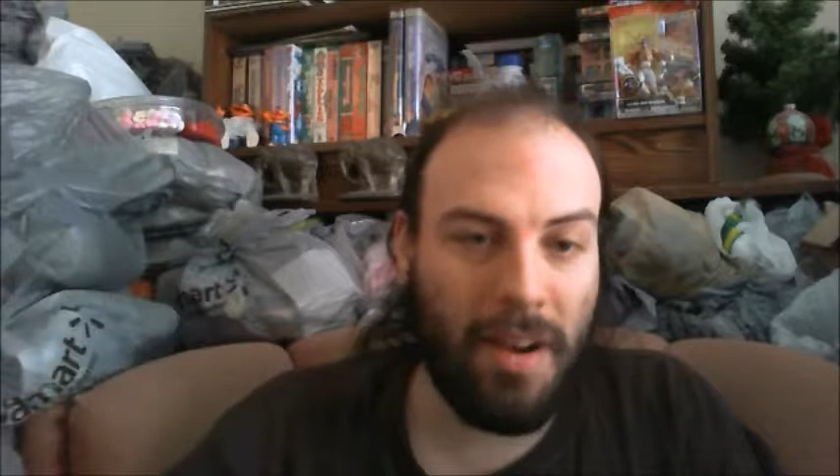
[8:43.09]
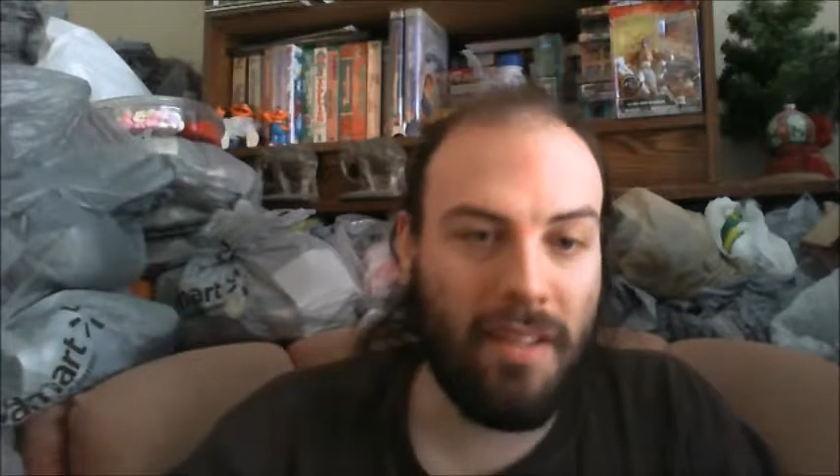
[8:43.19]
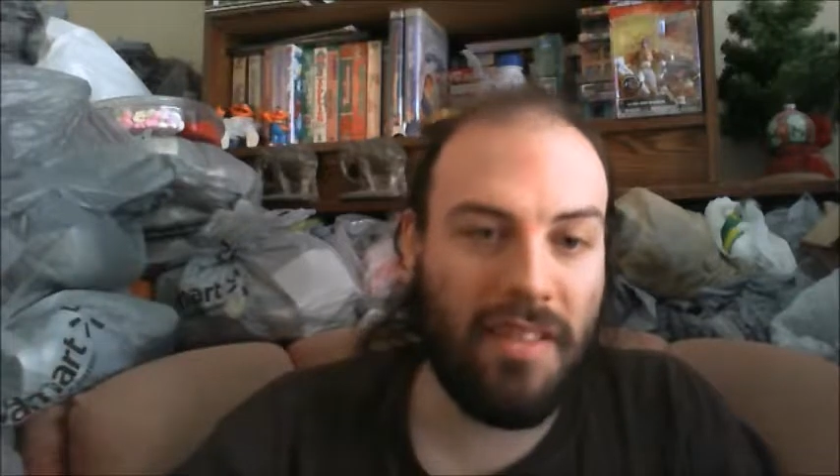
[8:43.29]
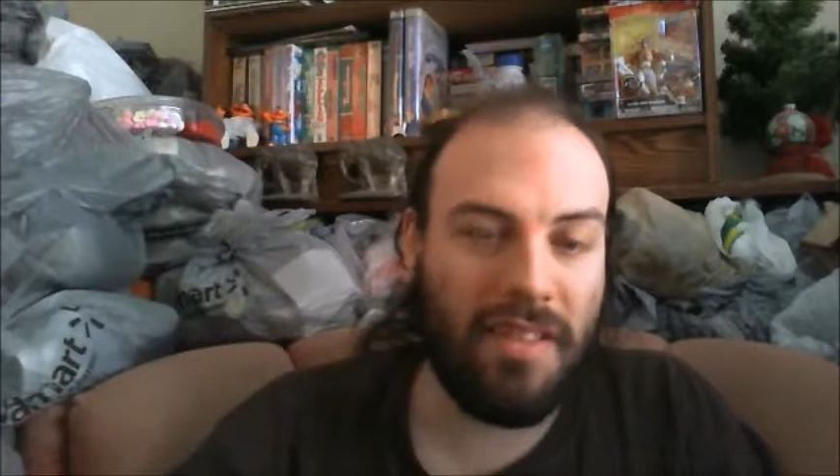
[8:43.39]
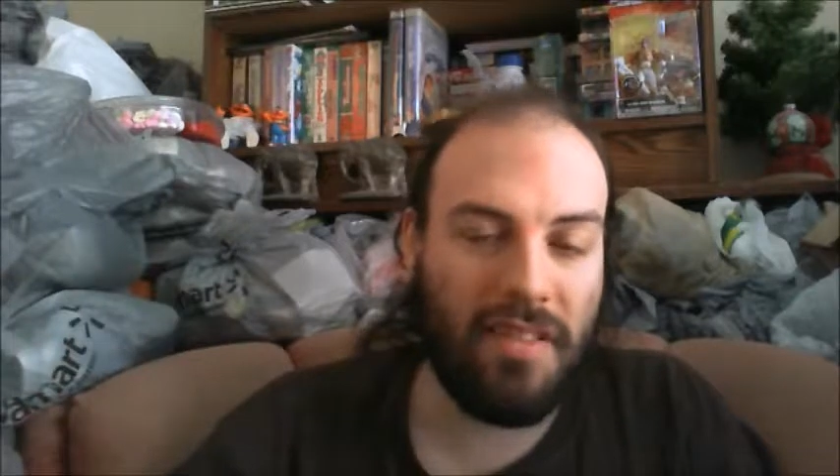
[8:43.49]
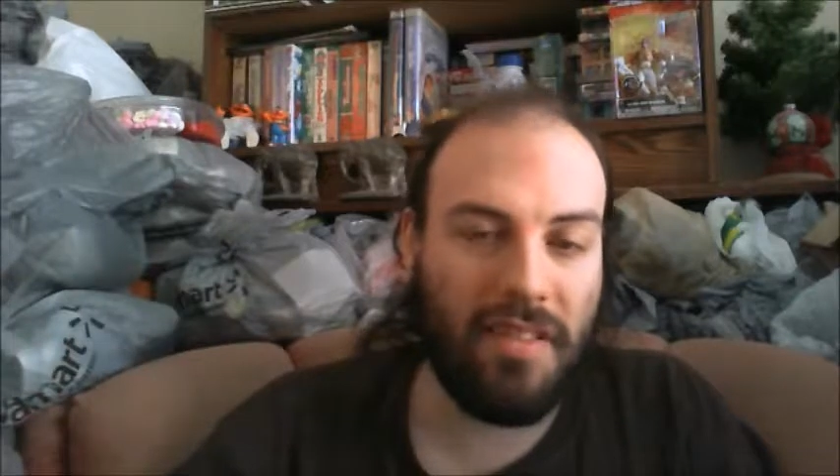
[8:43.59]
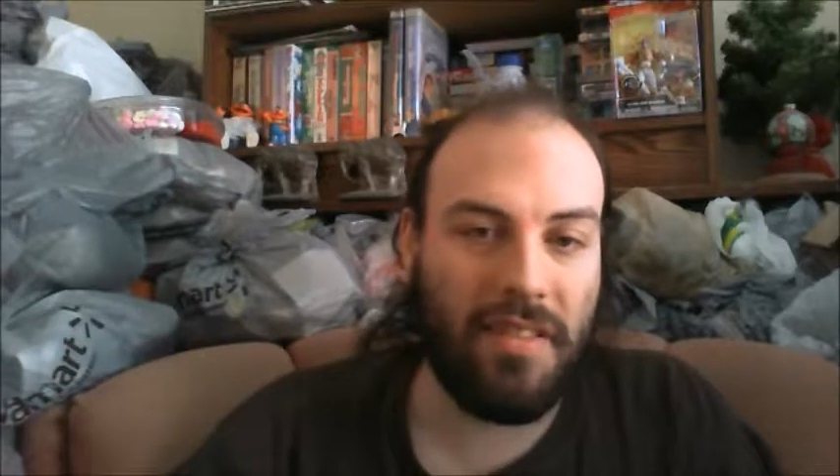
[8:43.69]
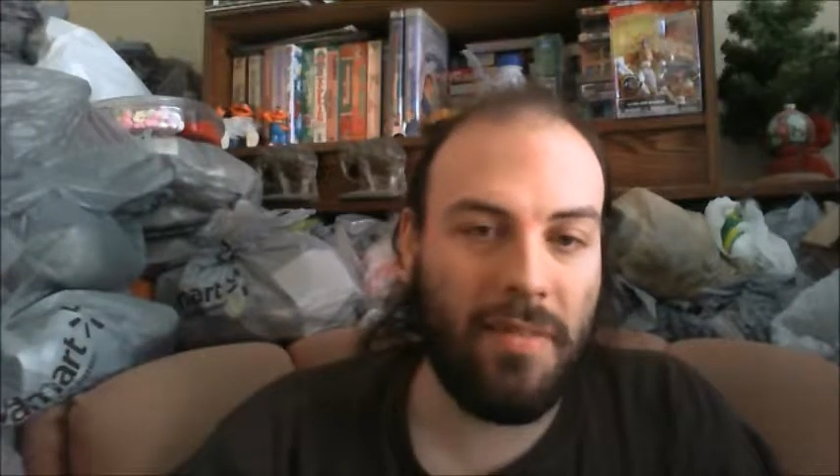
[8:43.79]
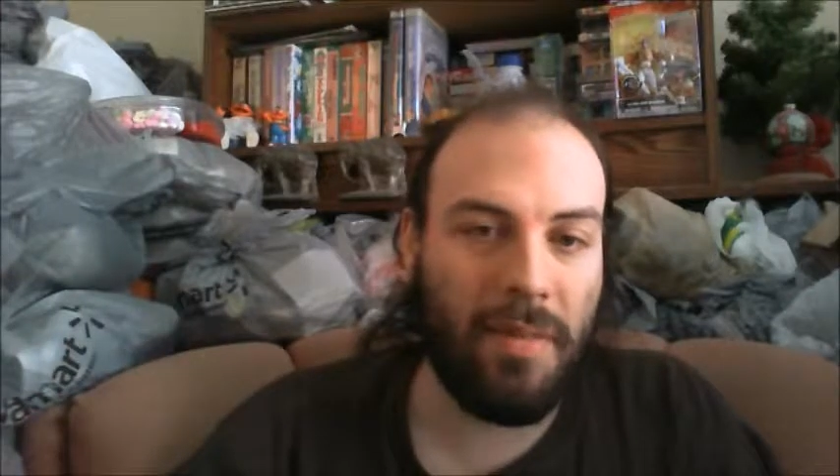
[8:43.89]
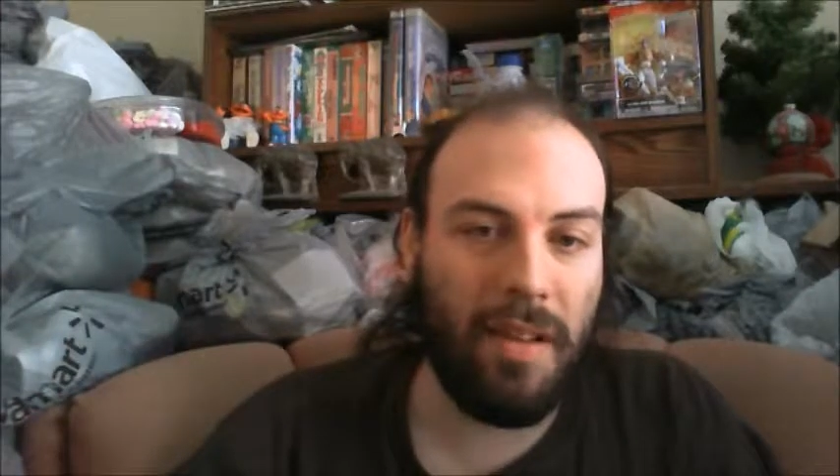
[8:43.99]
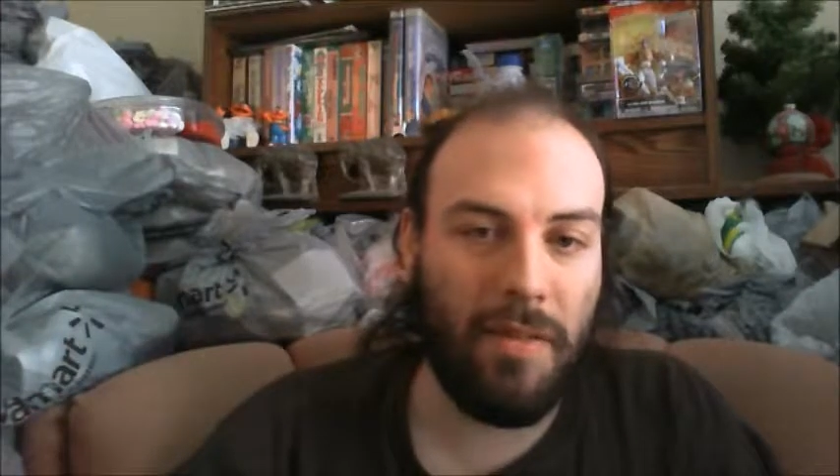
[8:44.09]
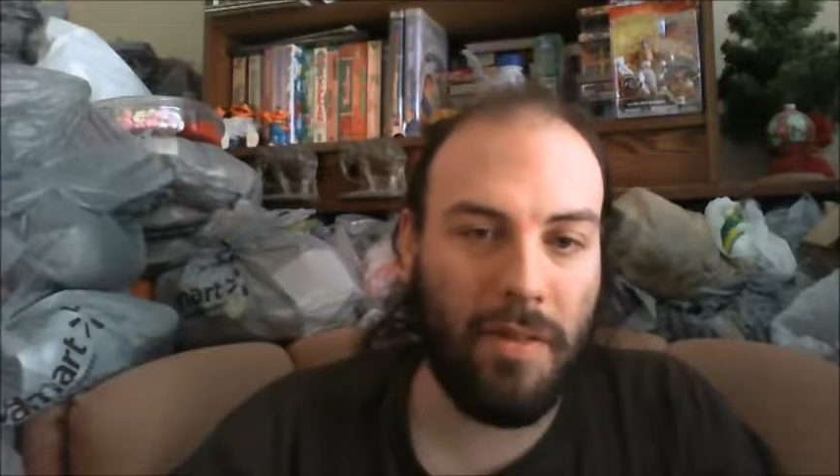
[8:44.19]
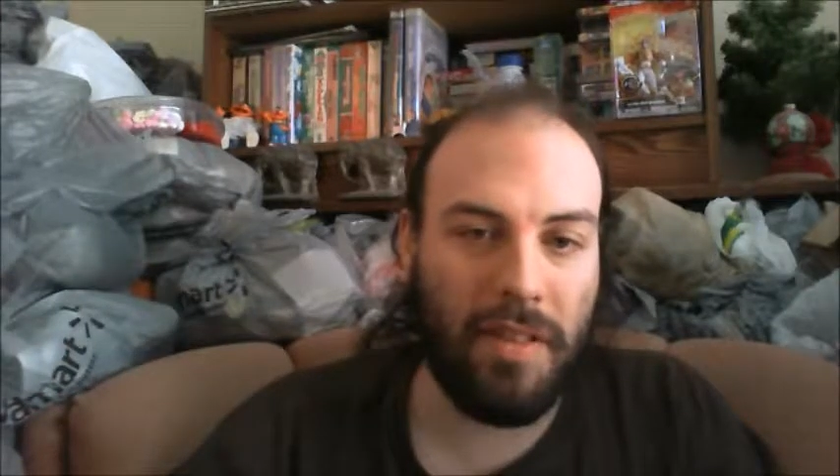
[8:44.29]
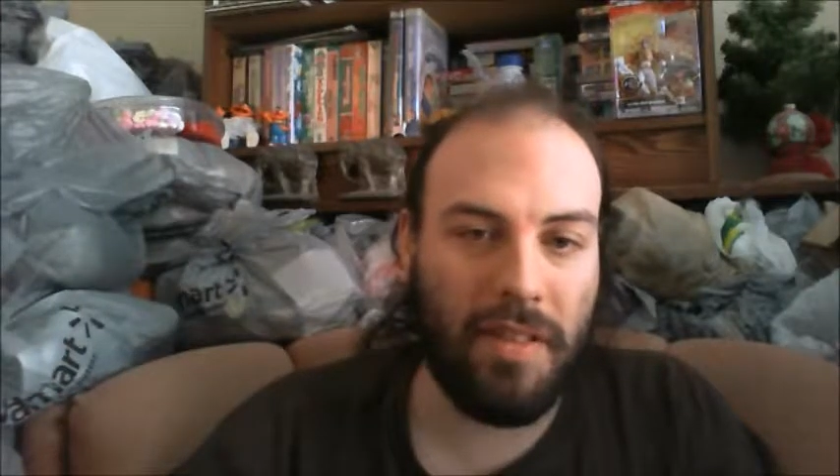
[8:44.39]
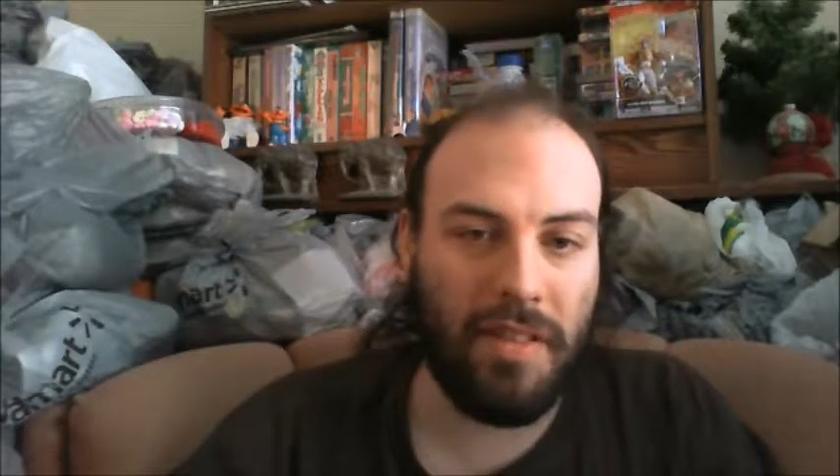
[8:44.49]
Power Rangers Super
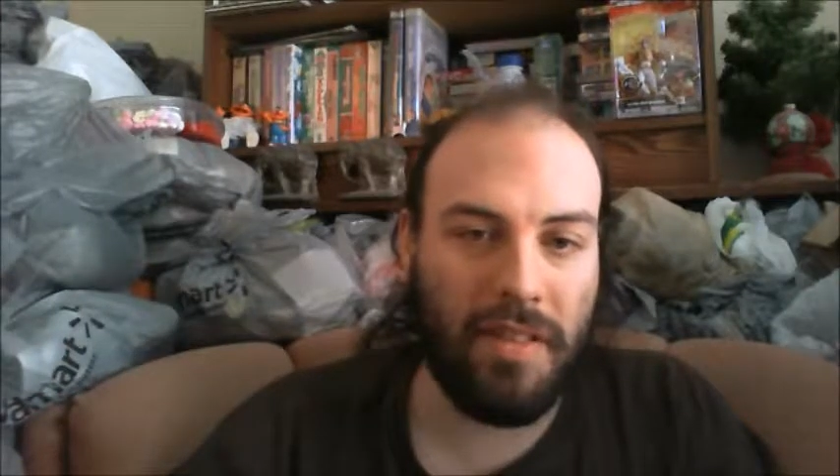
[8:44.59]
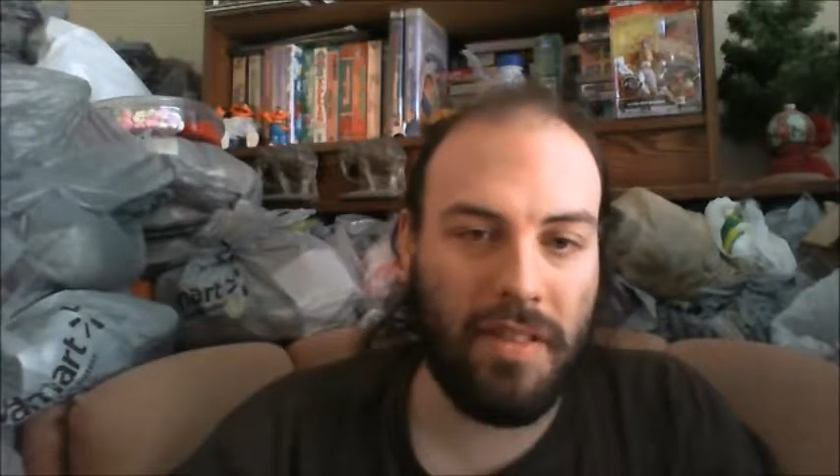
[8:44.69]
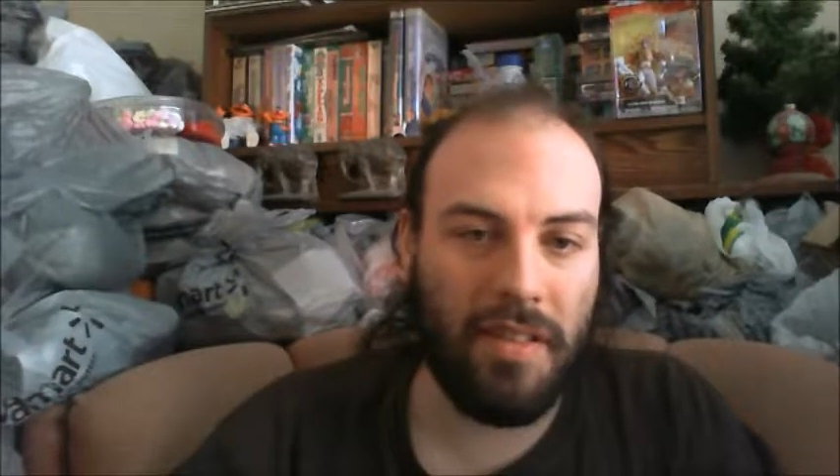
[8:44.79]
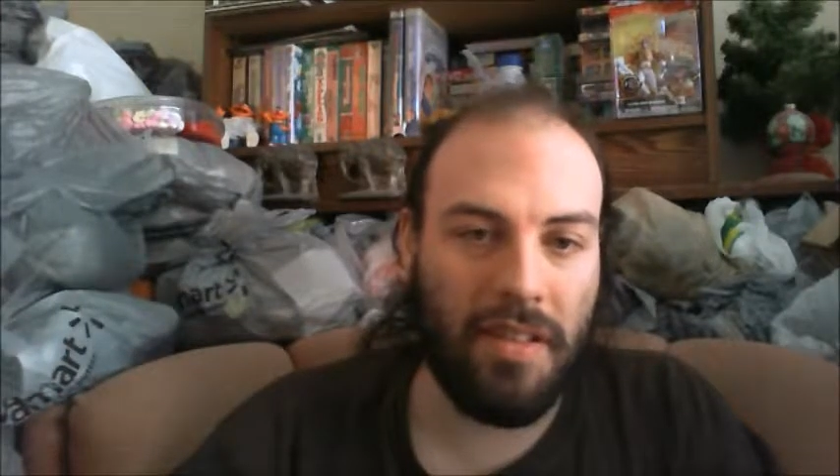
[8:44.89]
Megaforce